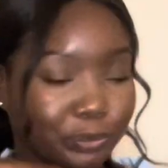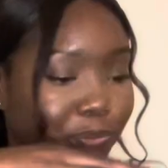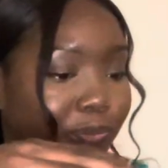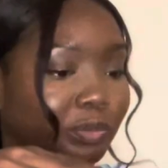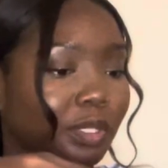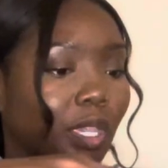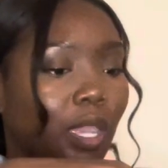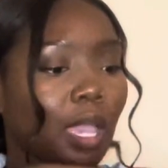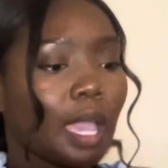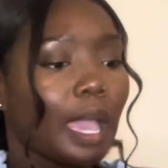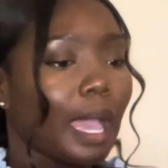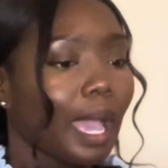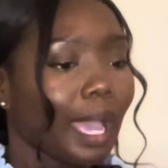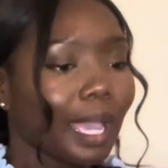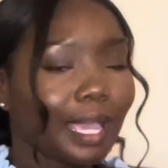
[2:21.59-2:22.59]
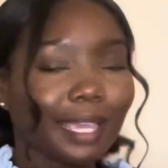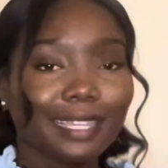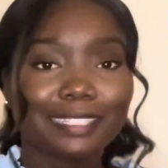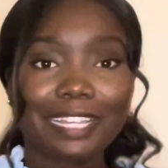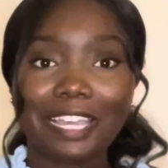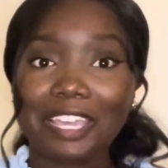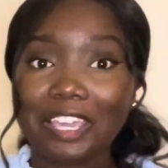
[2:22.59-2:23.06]

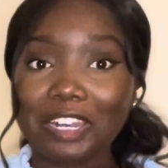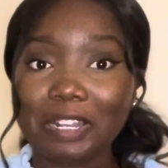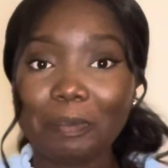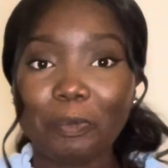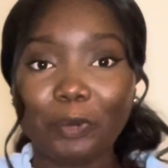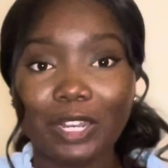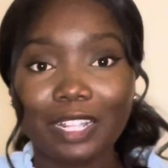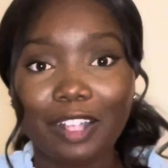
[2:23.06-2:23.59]
And I ended up winning